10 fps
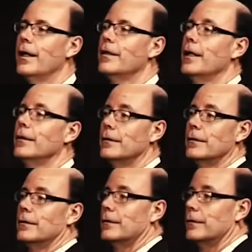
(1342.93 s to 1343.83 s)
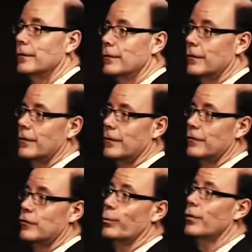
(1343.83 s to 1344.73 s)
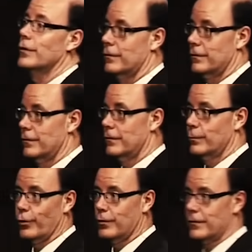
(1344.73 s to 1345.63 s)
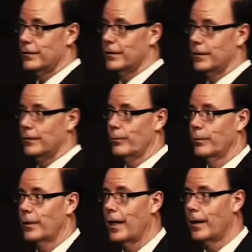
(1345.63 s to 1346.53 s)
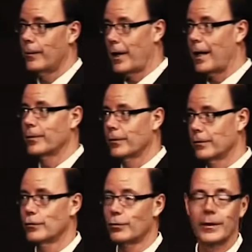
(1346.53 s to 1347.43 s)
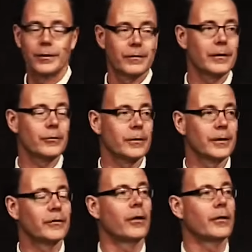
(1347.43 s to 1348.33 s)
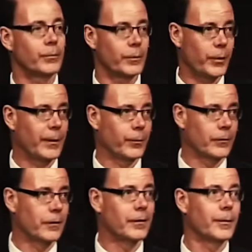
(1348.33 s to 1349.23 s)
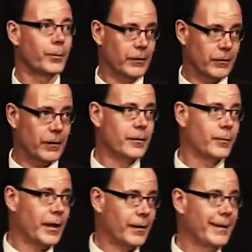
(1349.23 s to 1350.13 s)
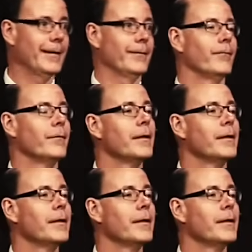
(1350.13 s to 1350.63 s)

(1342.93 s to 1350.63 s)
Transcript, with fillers: Then sports. Sports didn't get co- popular in the 20th century. It's always been popular. The Olympics started back then.